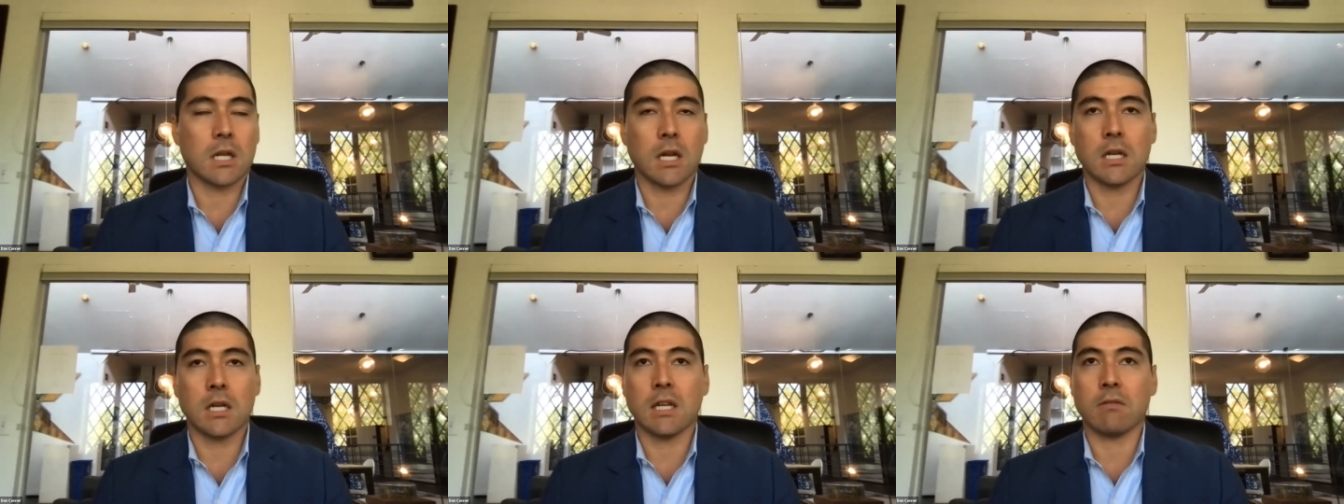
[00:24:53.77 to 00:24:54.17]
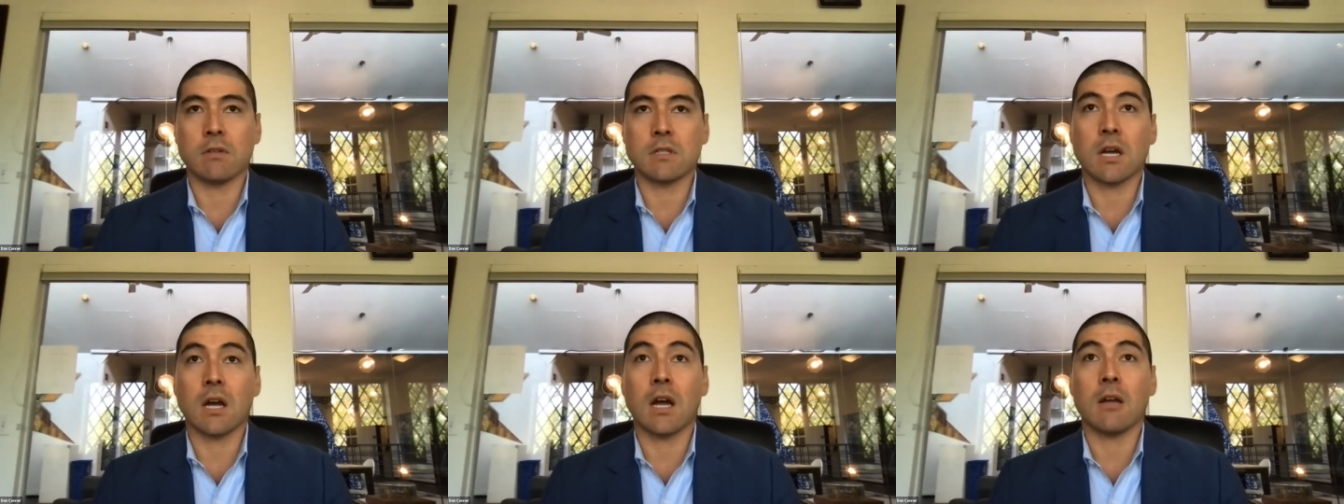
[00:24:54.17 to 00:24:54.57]
at any
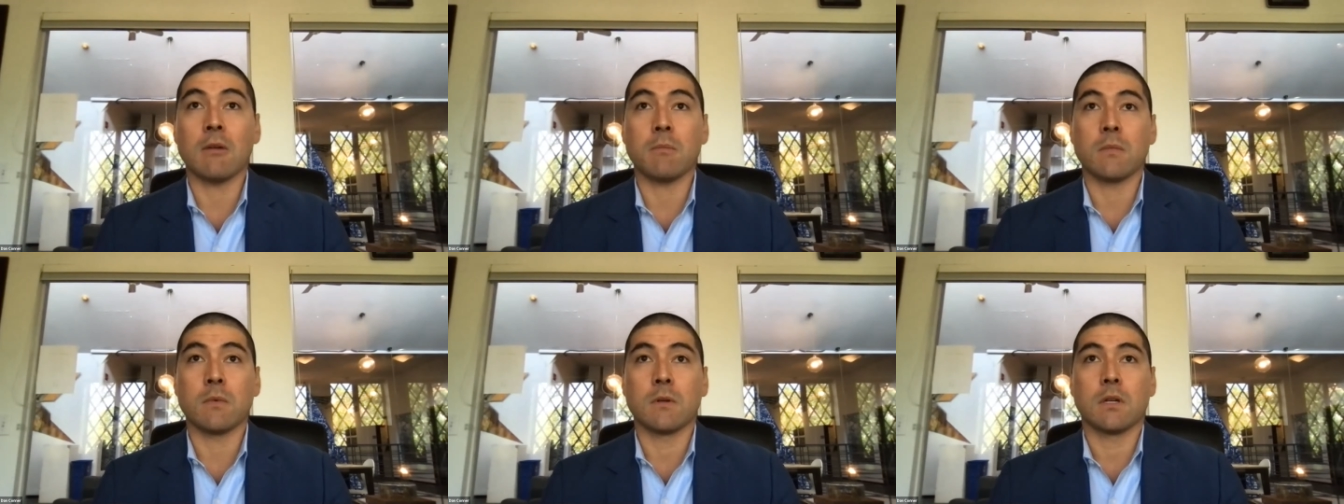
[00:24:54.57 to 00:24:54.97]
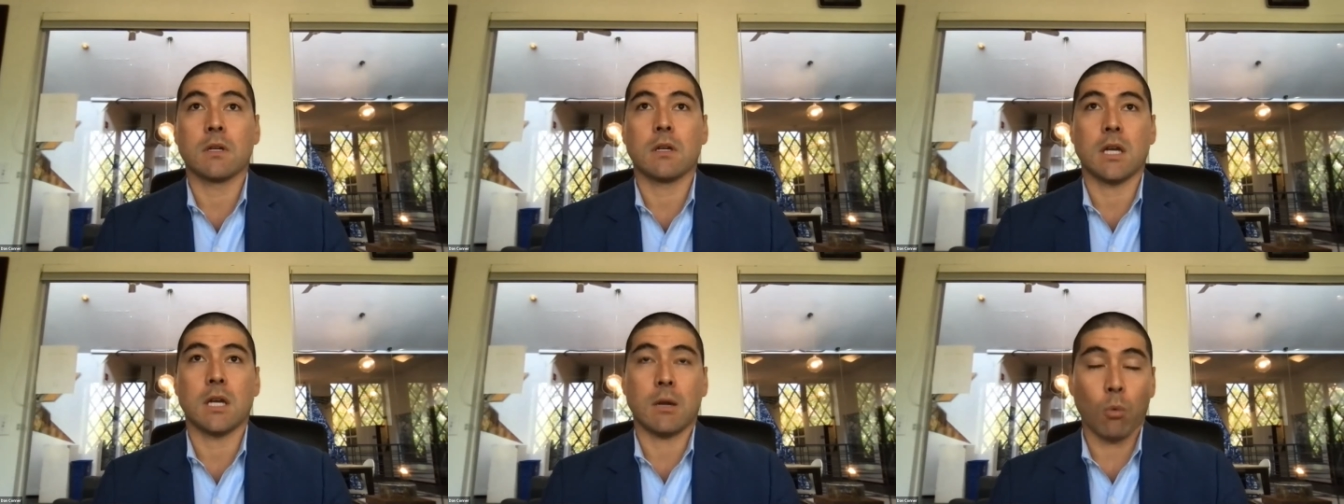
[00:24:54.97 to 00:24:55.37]
given time
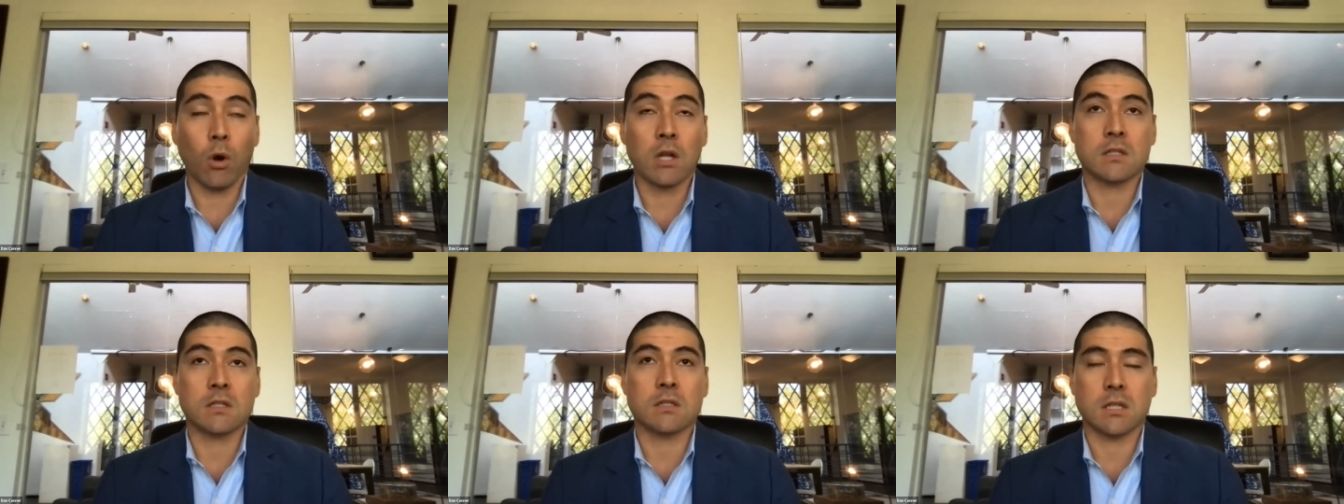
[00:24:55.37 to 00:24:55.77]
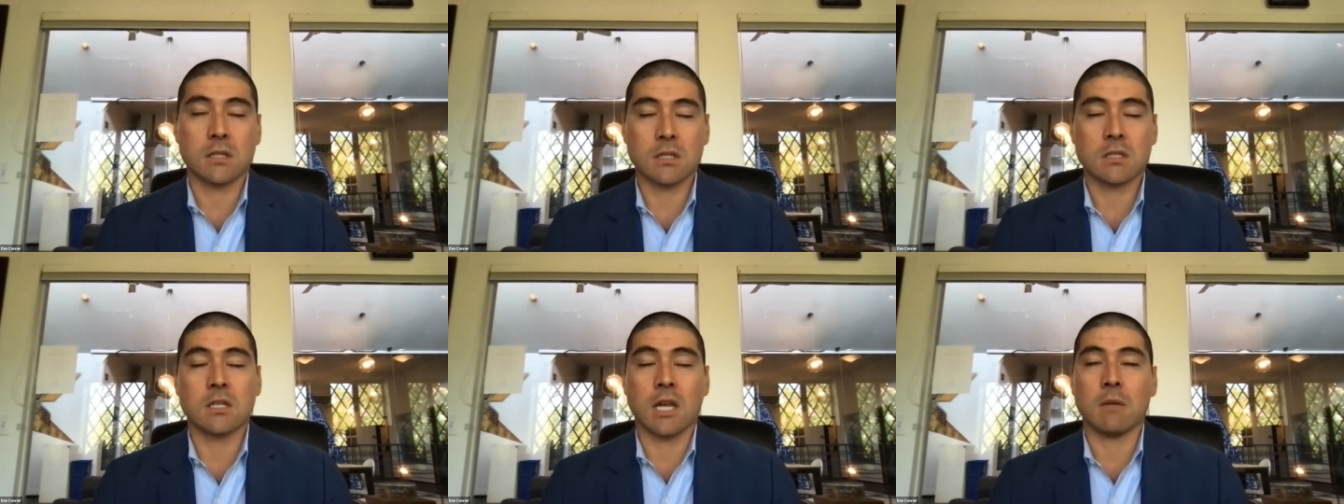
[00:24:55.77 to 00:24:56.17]
at once, at
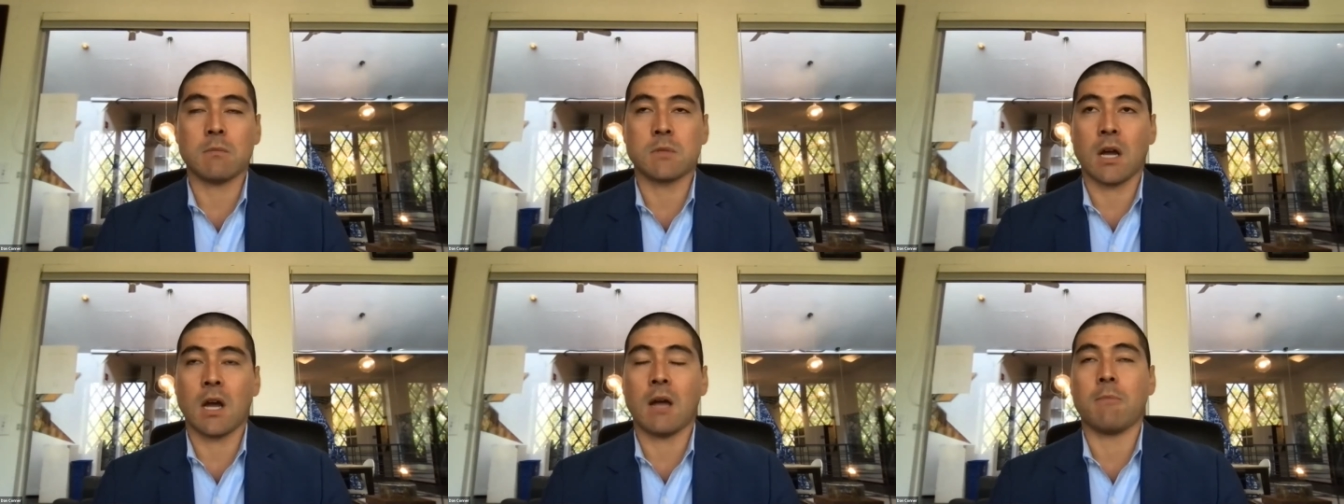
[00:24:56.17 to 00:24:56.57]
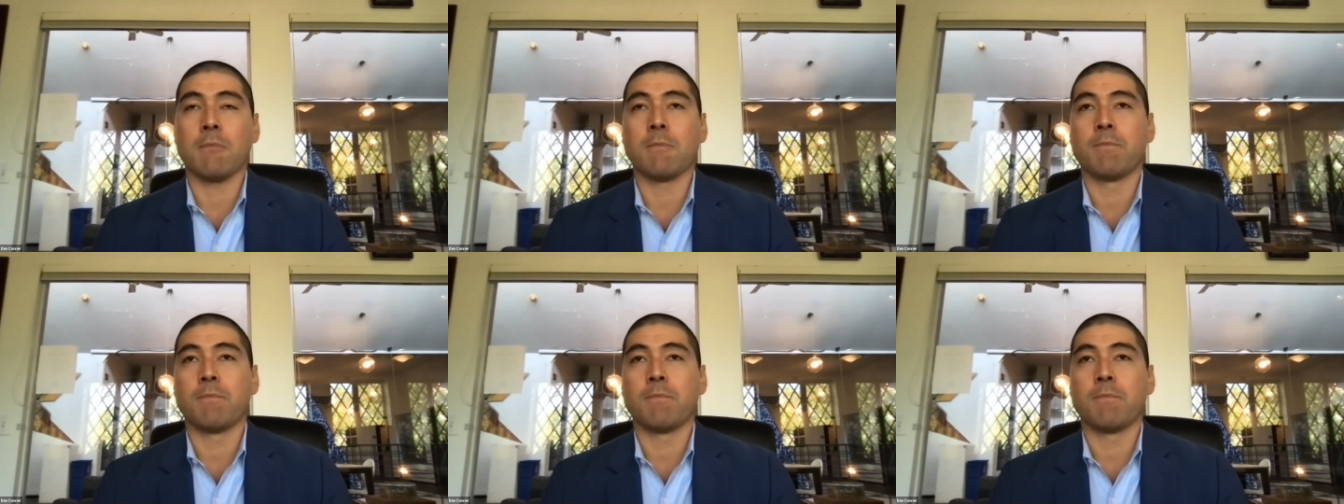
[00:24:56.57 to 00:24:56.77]
the same time.